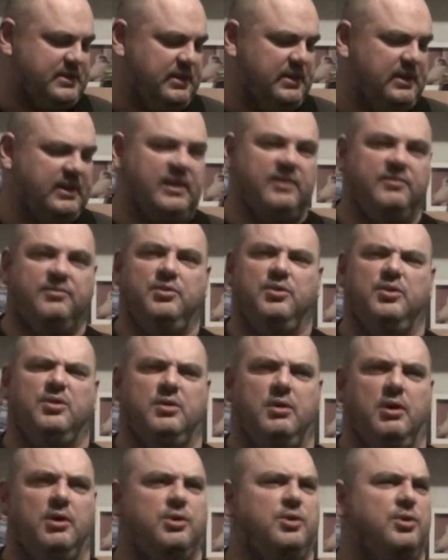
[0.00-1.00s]
going to give
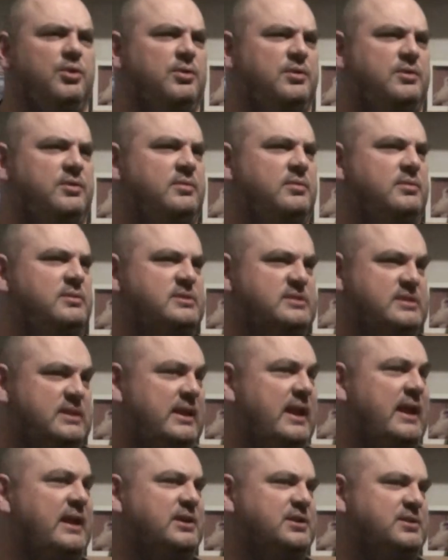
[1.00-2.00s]
you a good
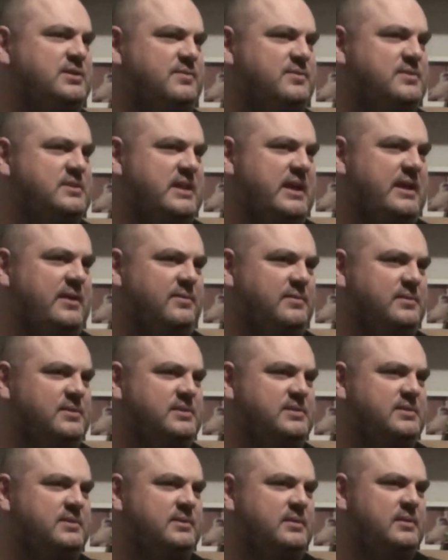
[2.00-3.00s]
selection of
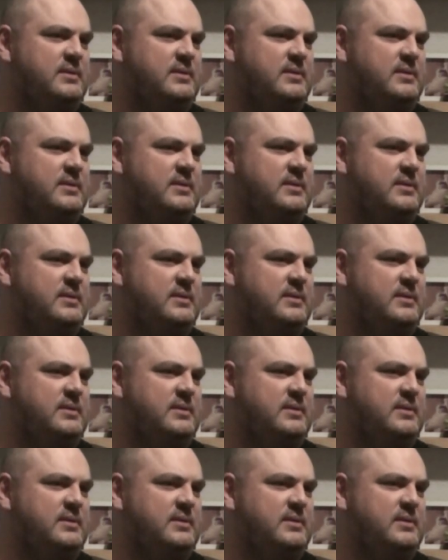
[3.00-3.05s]
sounds.